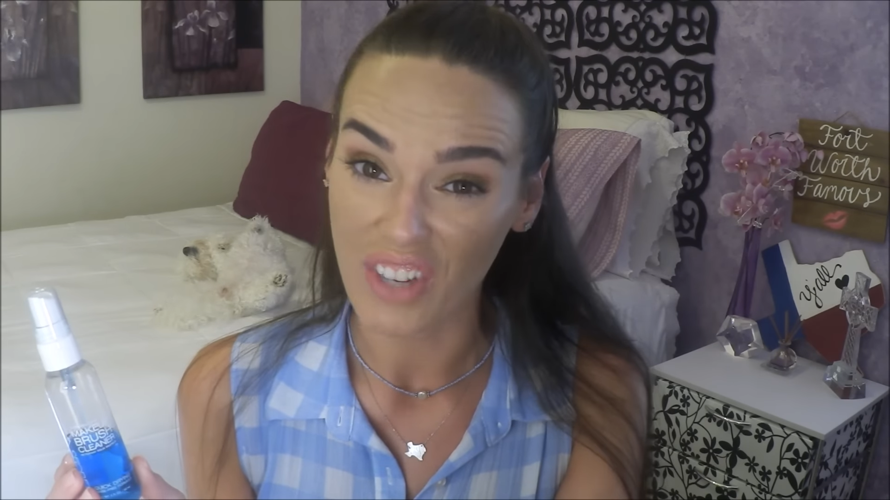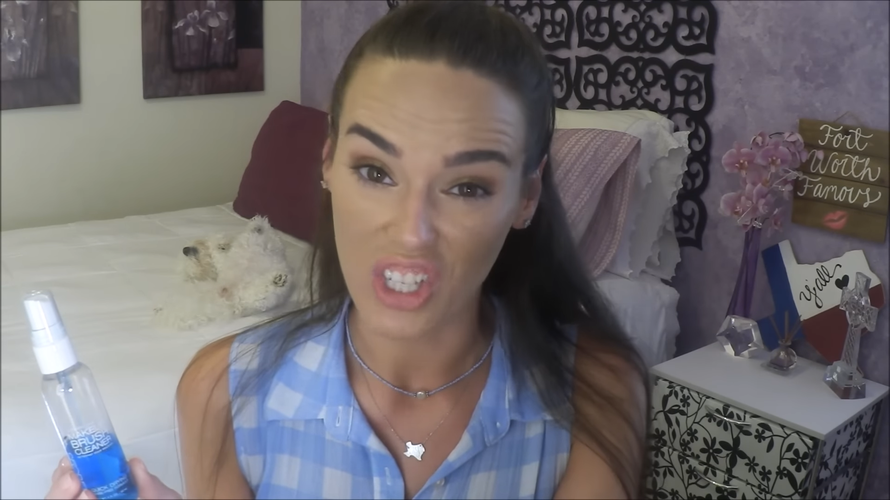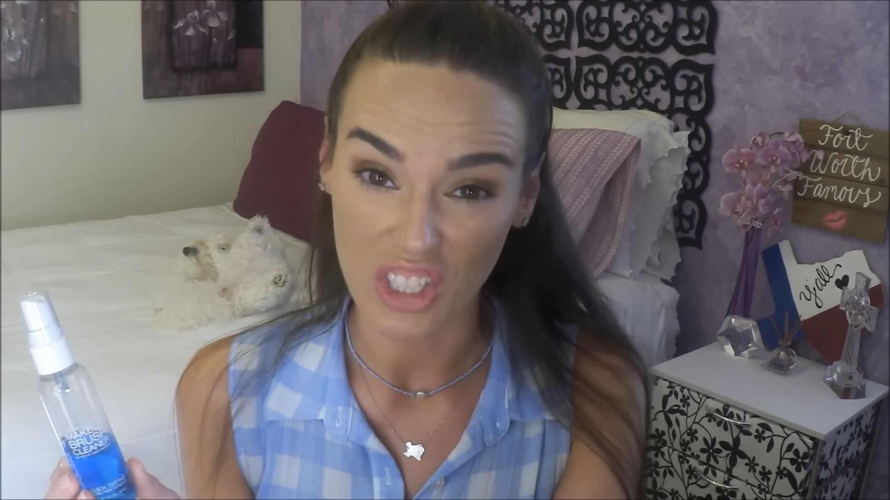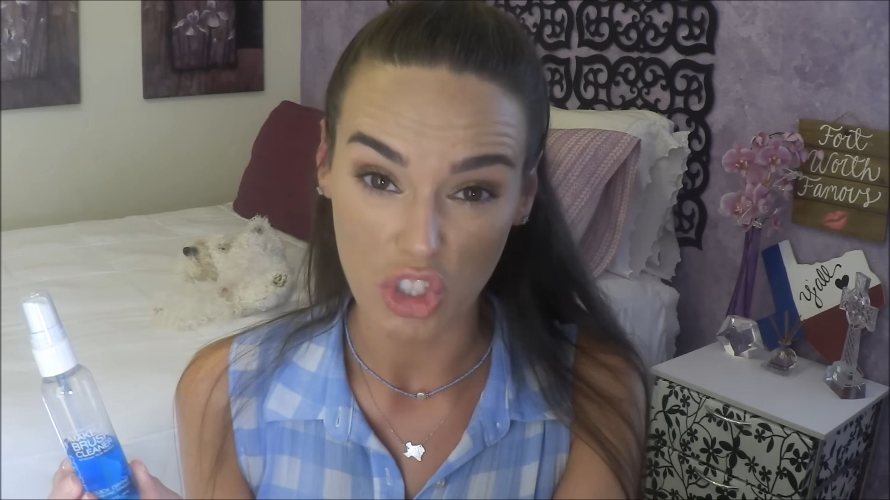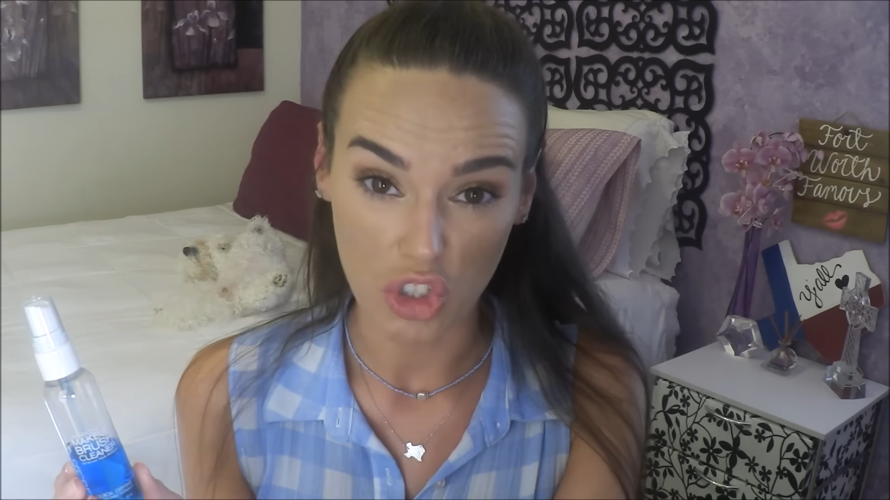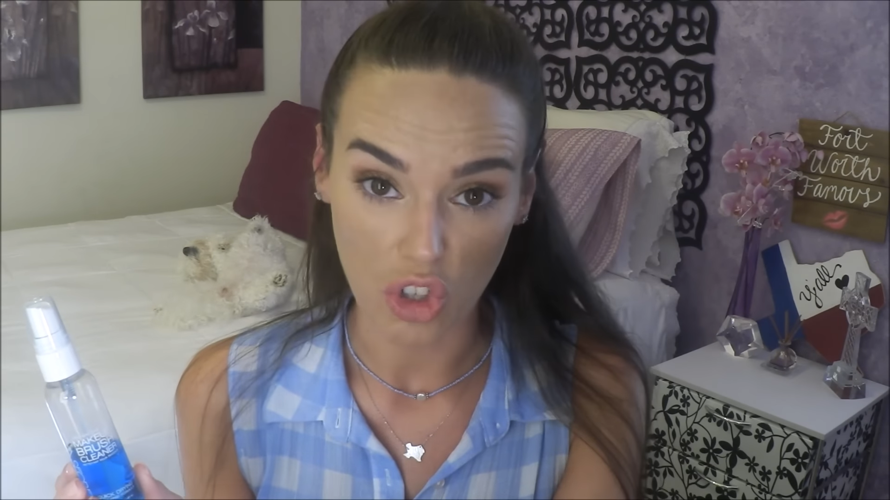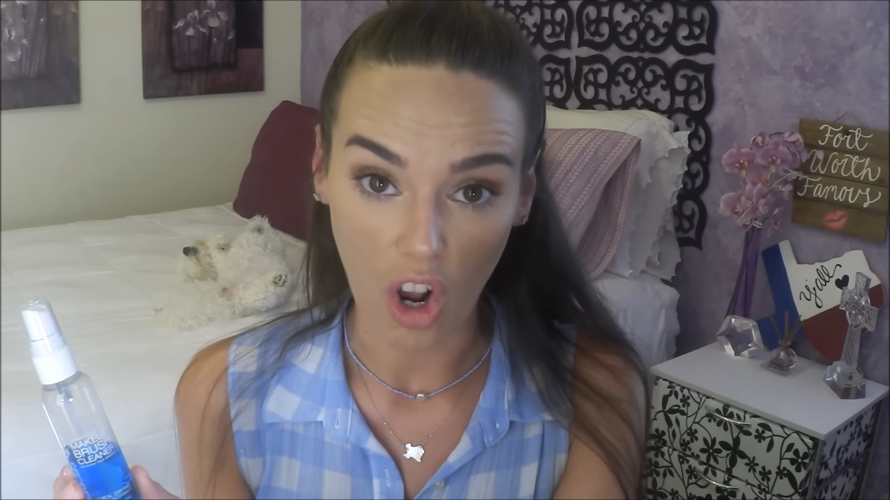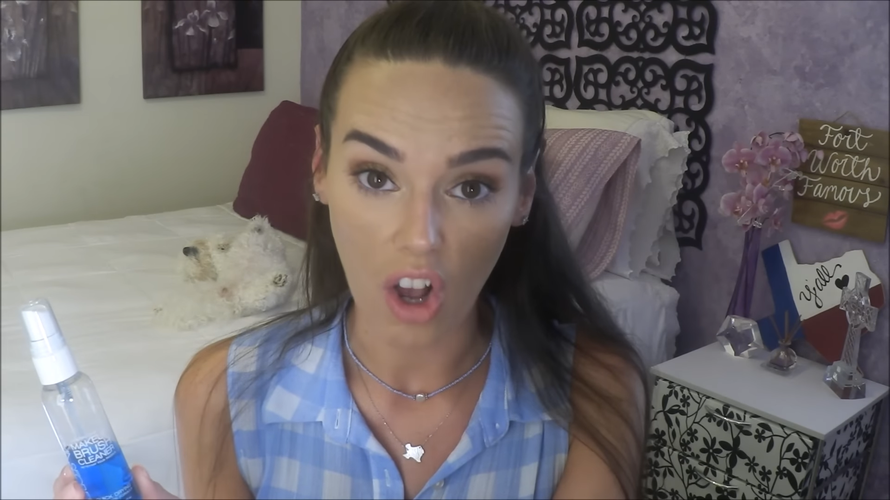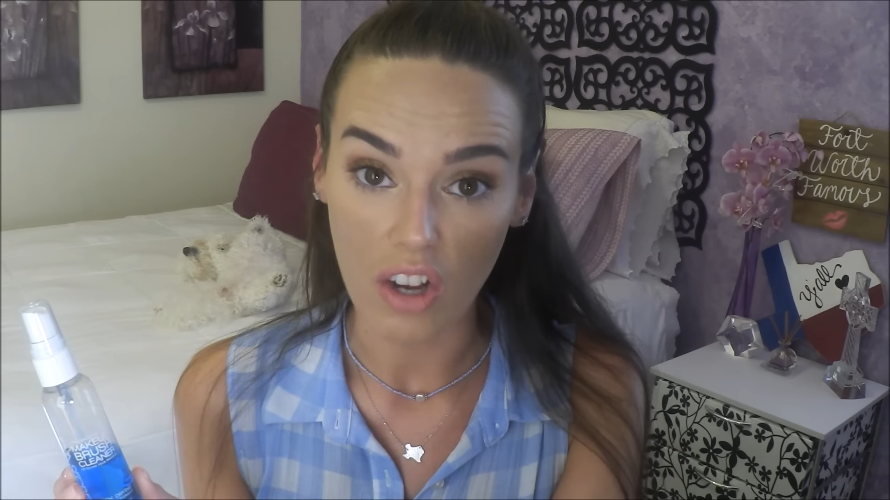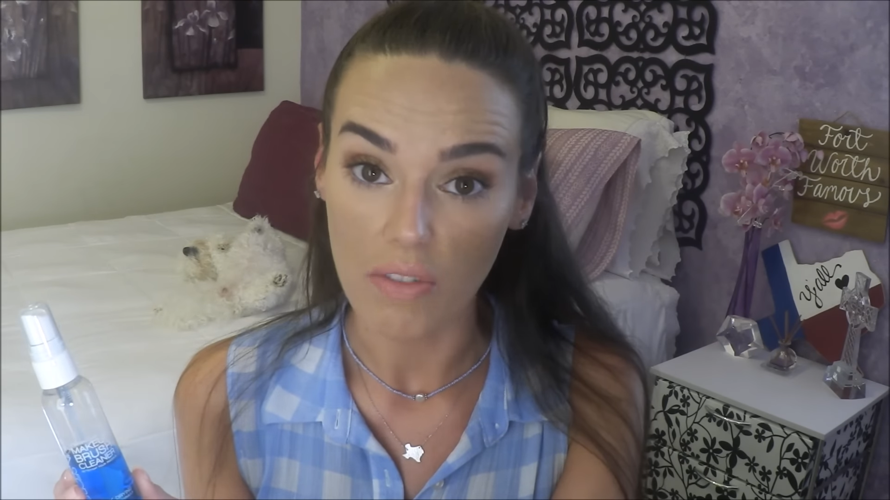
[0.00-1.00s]
very
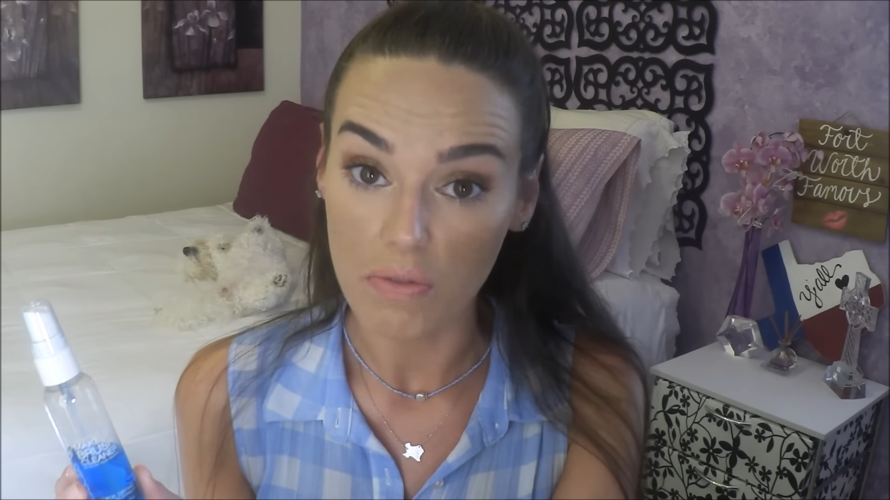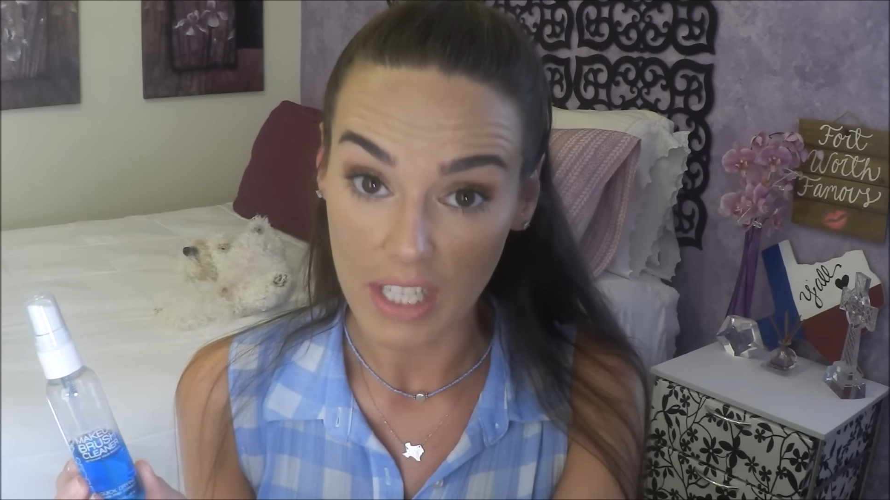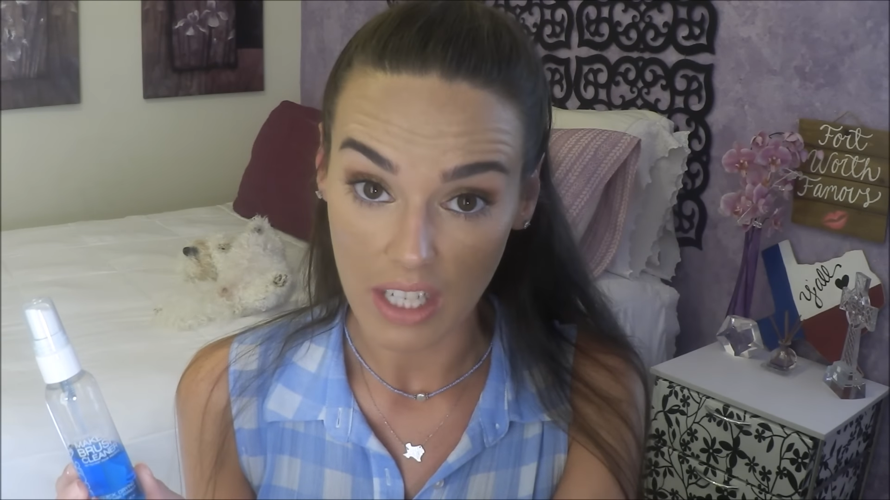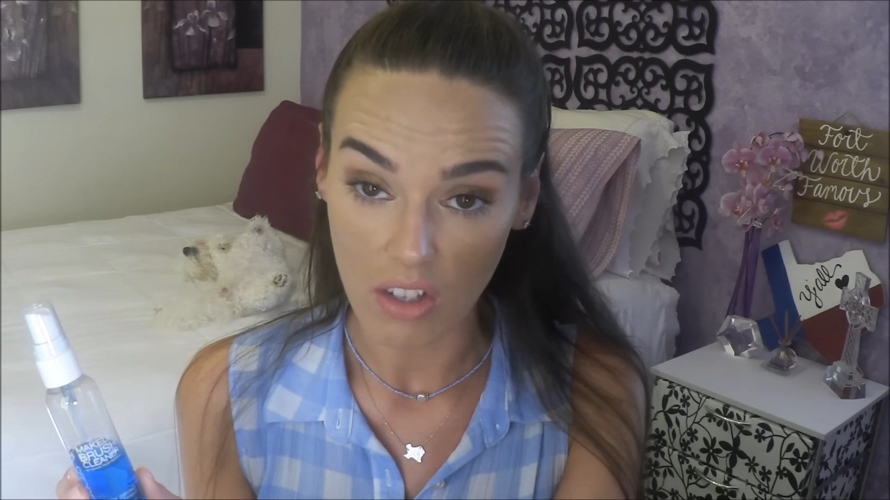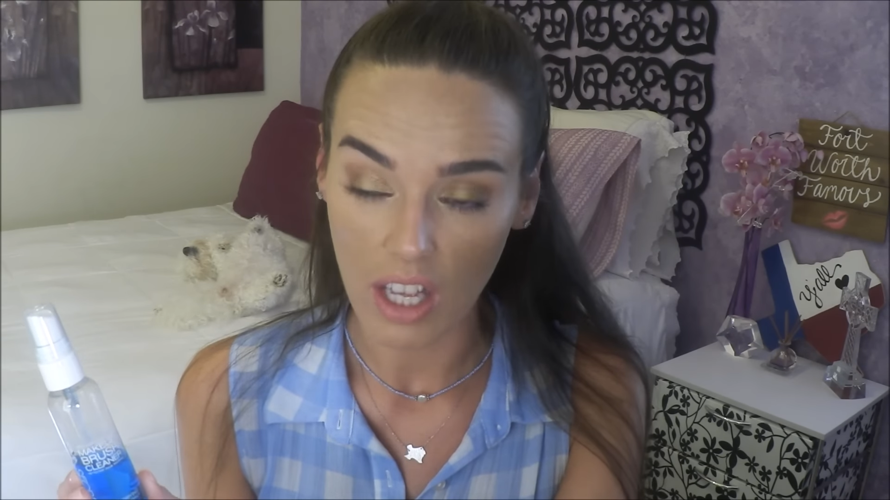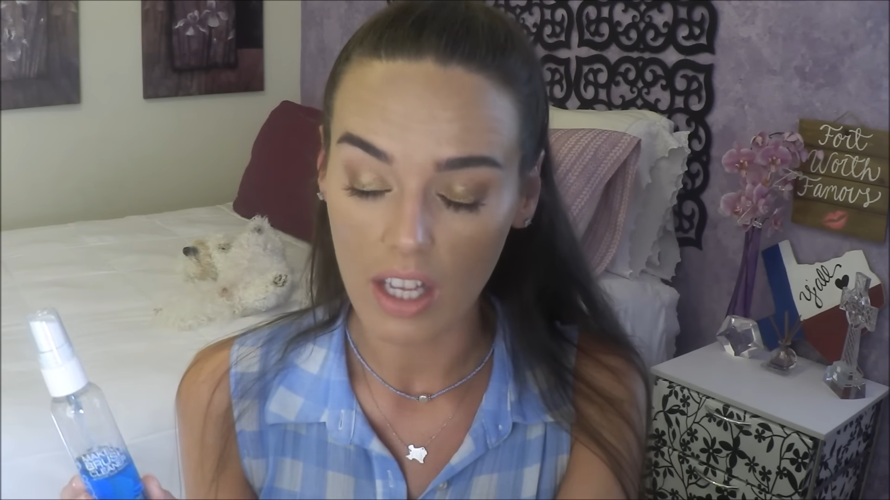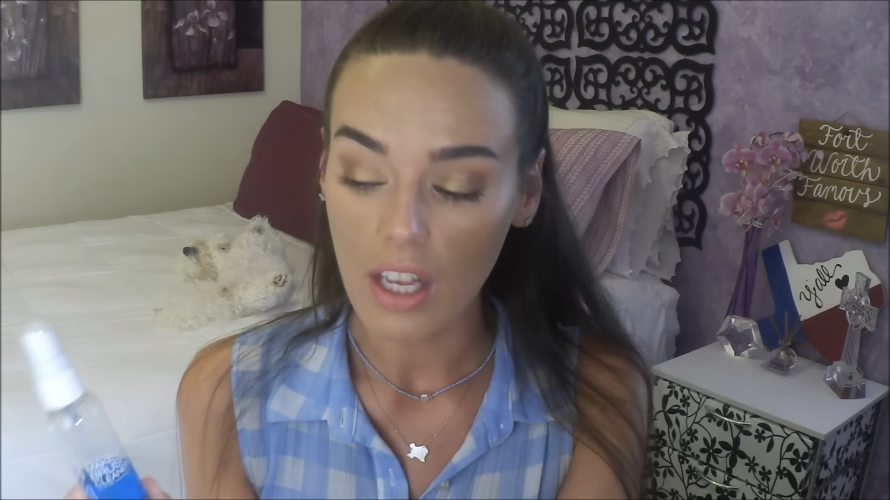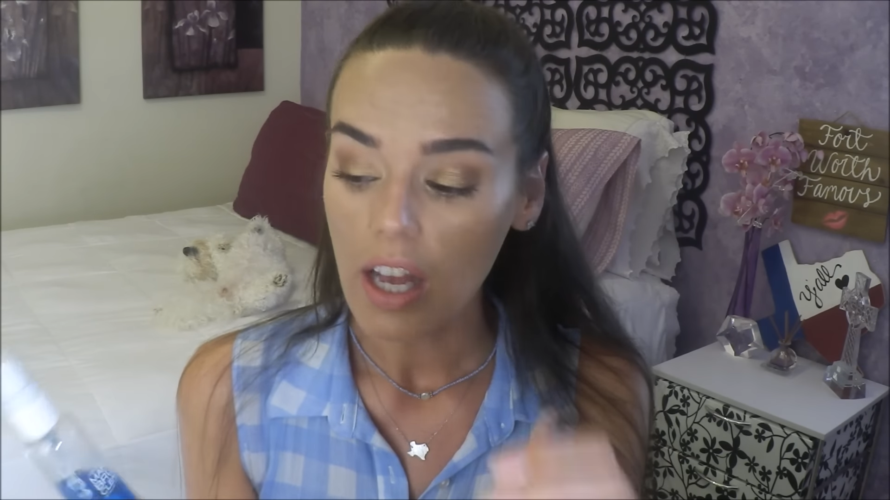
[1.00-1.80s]
strong vanilla.